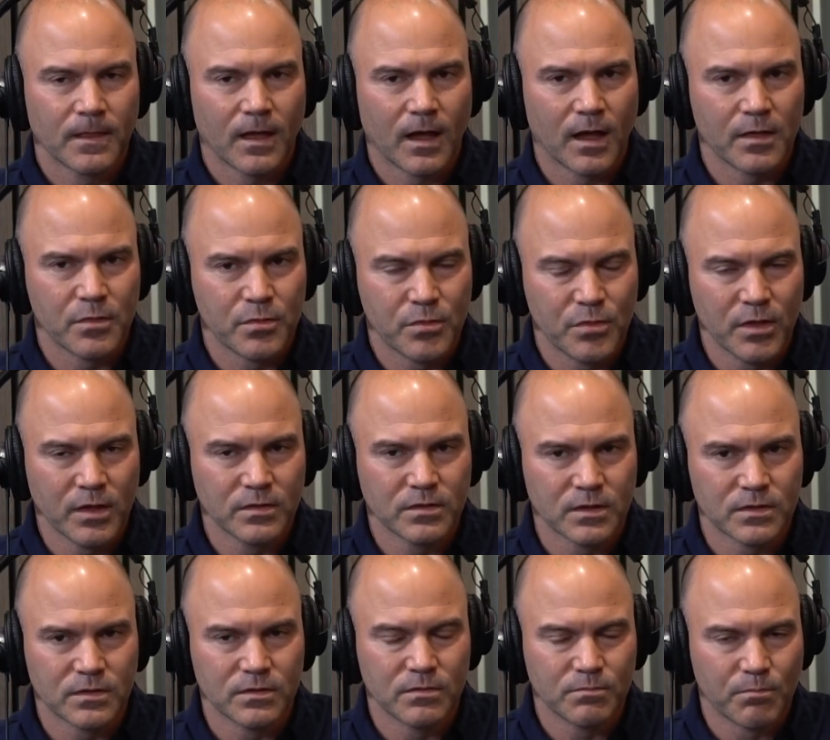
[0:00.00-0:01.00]
I think
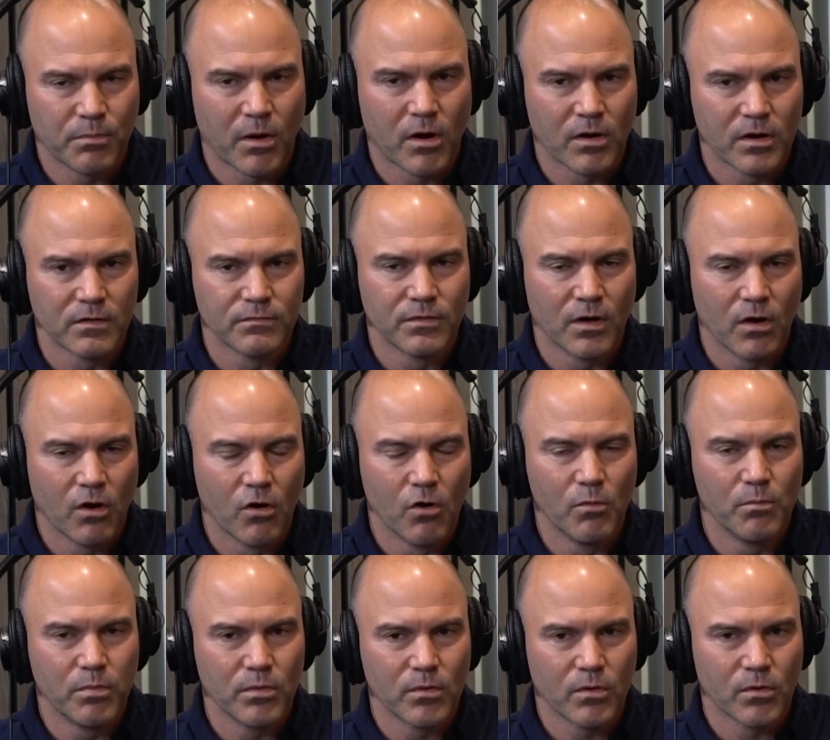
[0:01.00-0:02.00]
that part of the
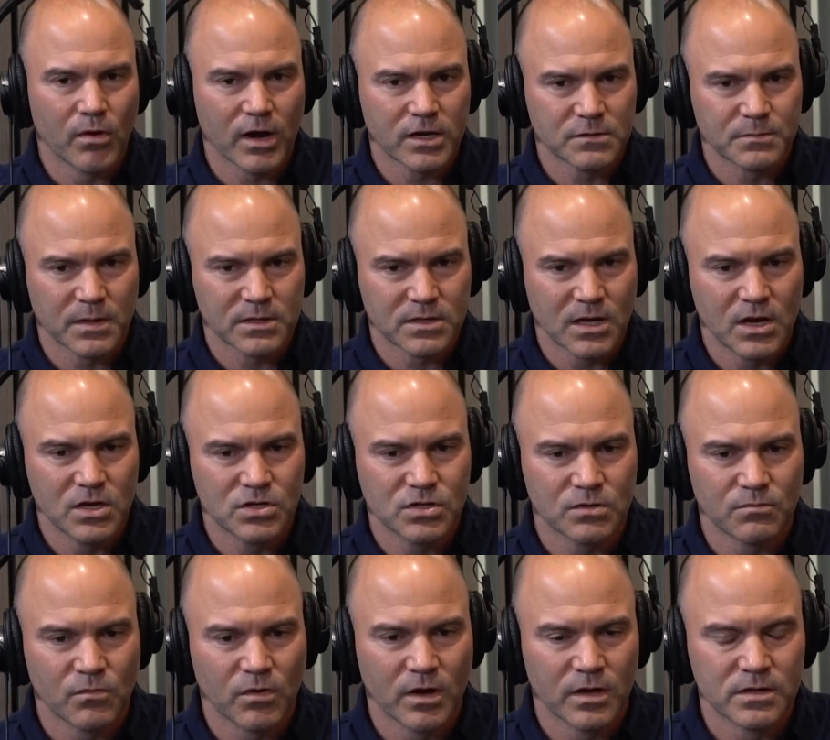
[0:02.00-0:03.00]
hope or
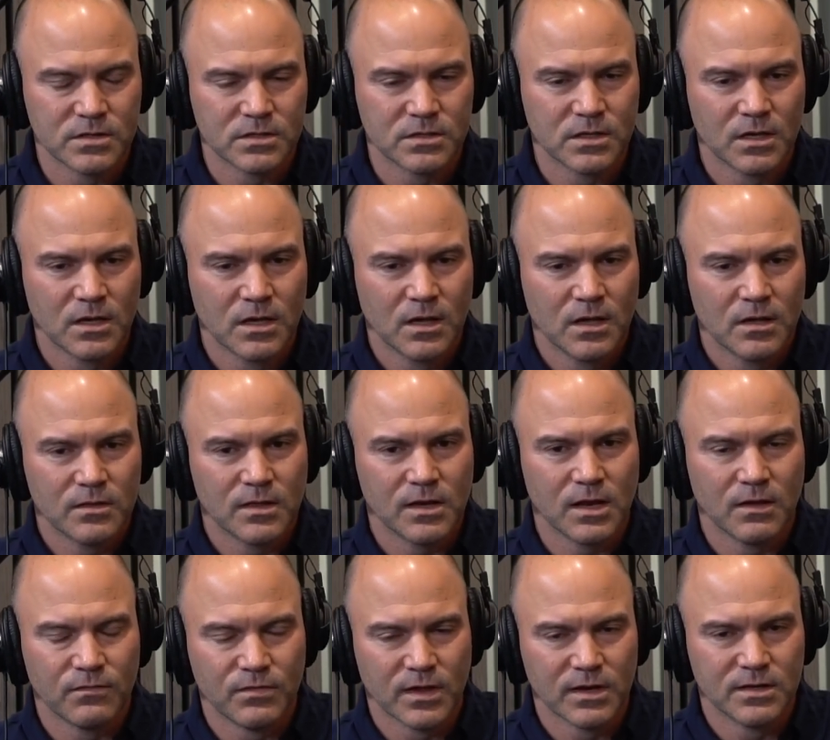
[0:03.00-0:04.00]
expectation was that
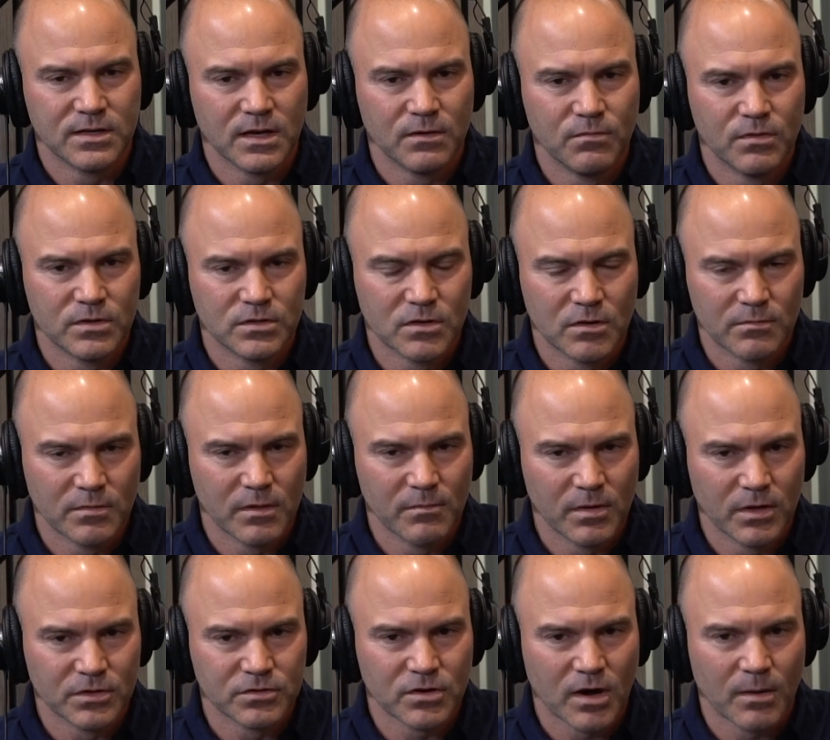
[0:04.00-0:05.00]
if they did resume the
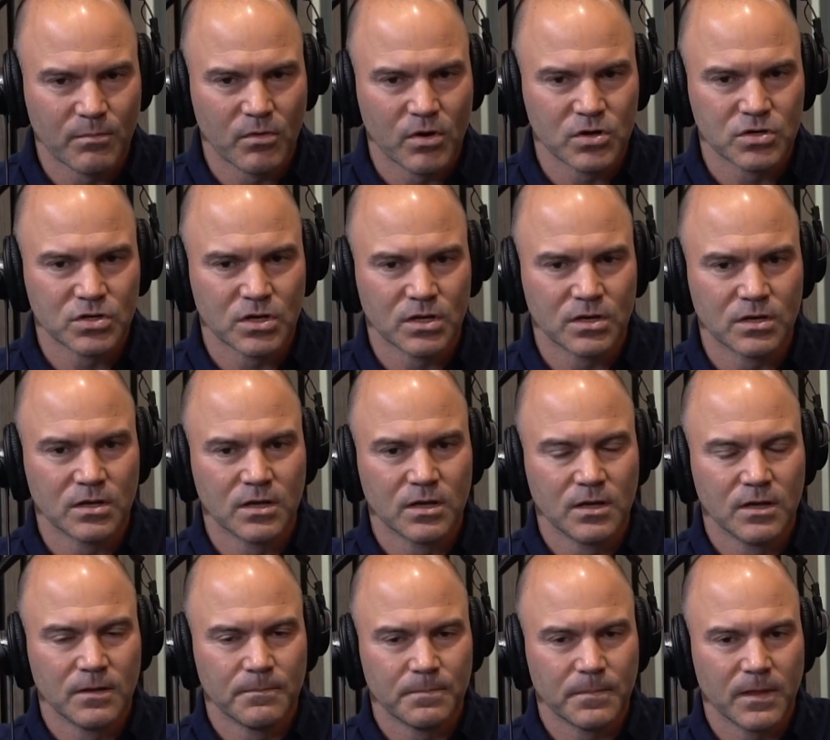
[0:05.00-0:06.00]
military operation,
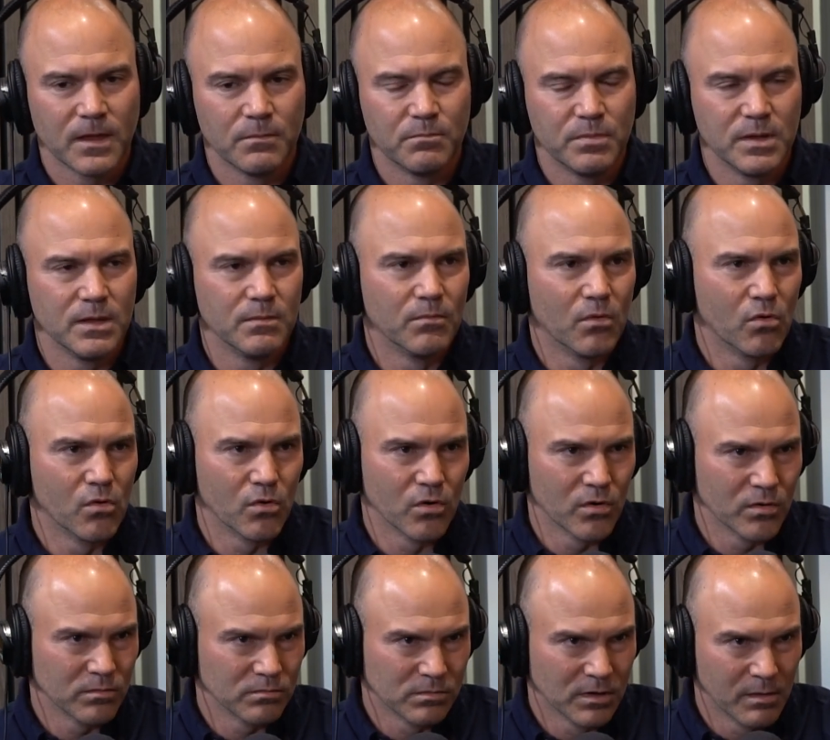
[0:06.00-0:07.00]
it'd be
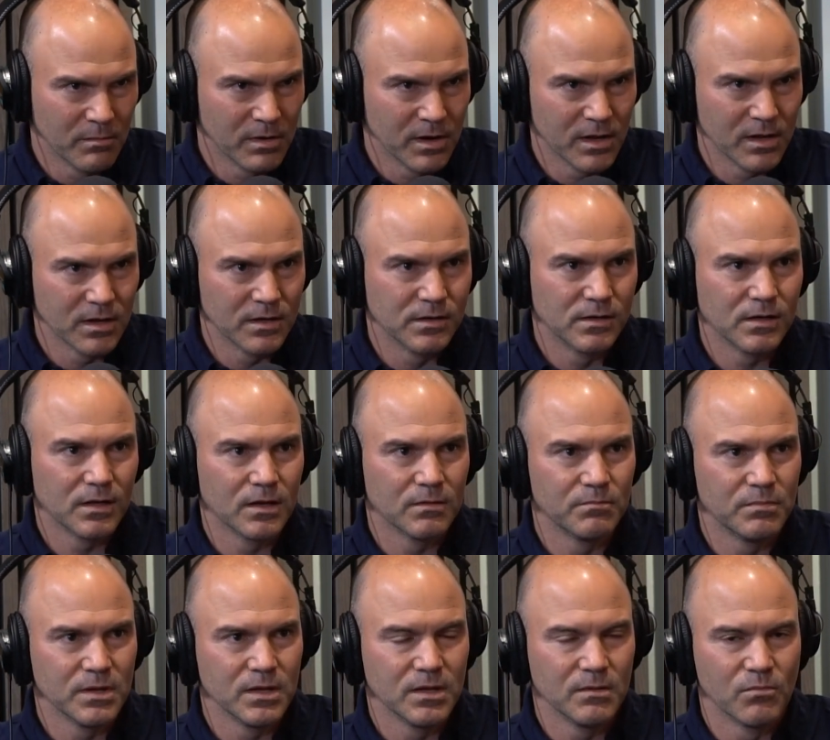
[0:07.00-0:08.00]
more limited, it'd
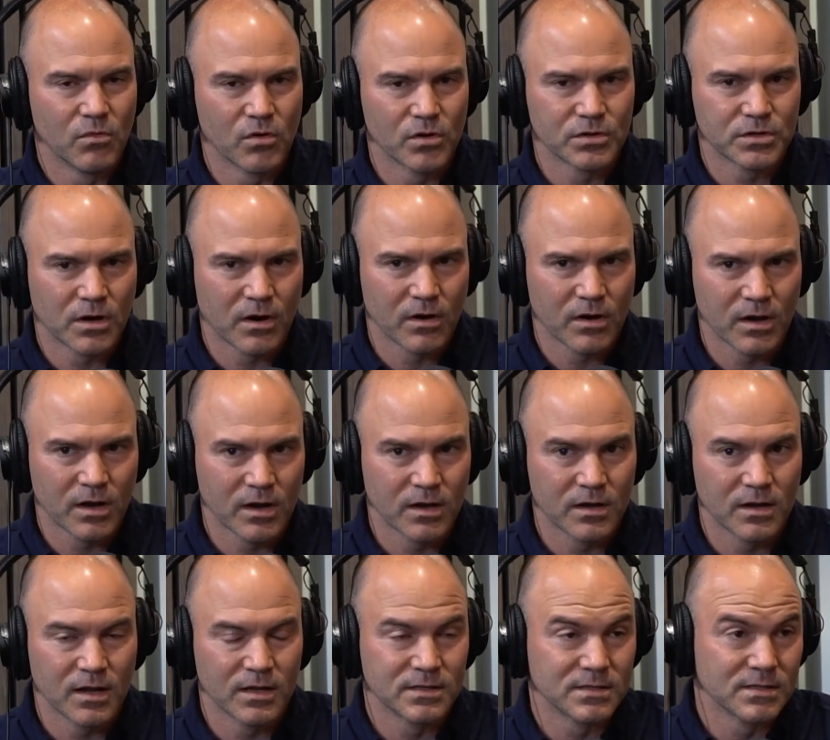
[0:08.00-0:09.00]
be more
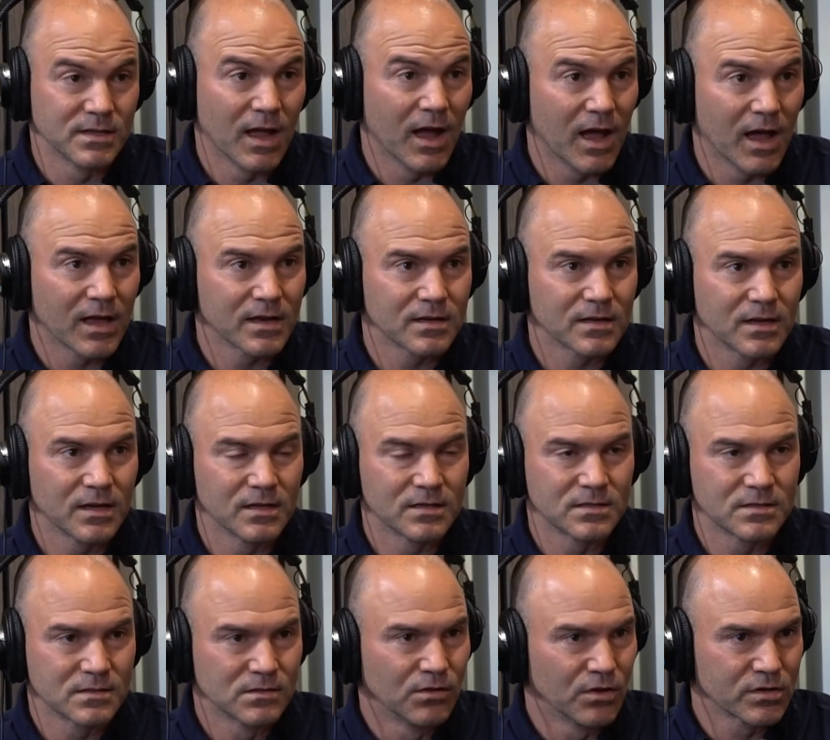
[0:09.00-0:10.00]
targeted. It's not. It
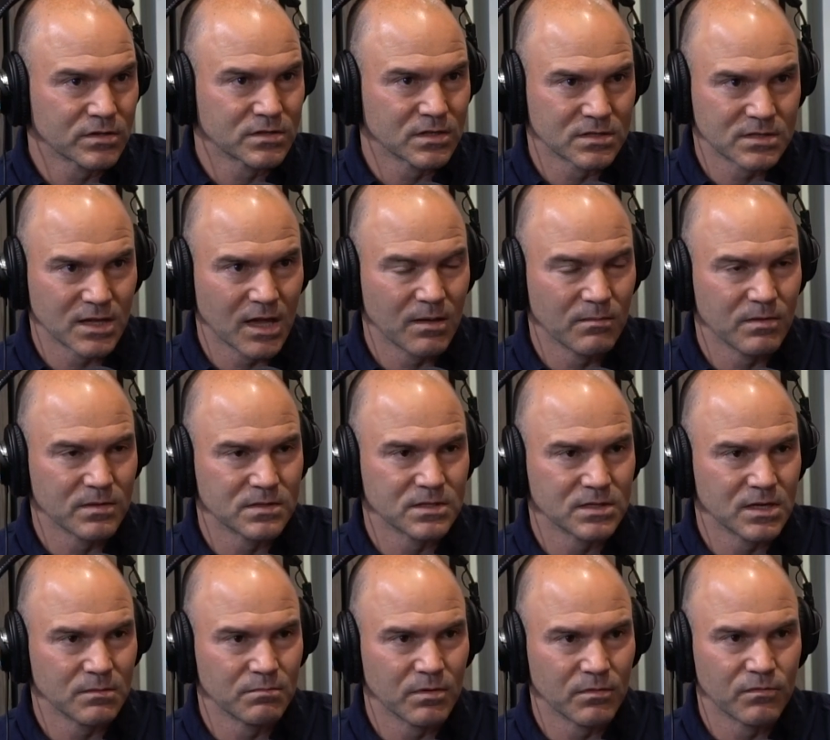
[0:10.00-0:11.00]
looks the same as it
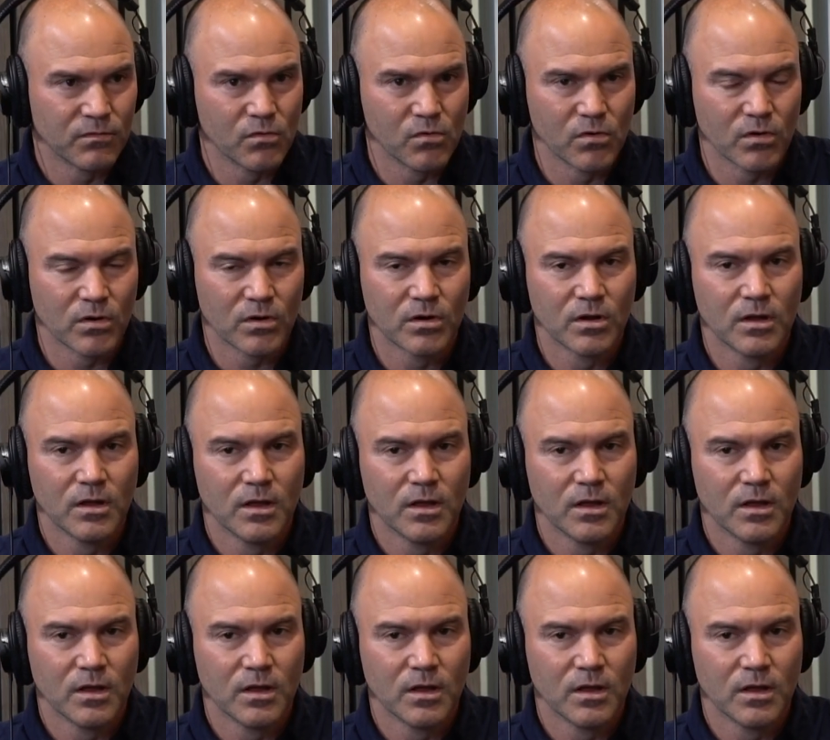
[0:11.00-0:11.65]
did before.